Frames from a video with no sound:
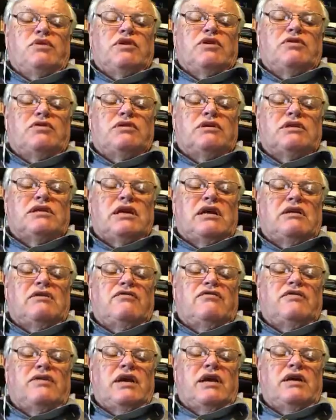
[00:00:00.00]
with
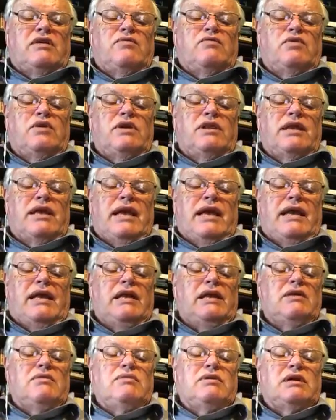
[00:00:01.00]
yourself and with
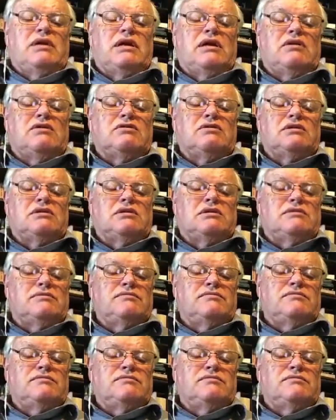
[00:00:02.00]
anyone else.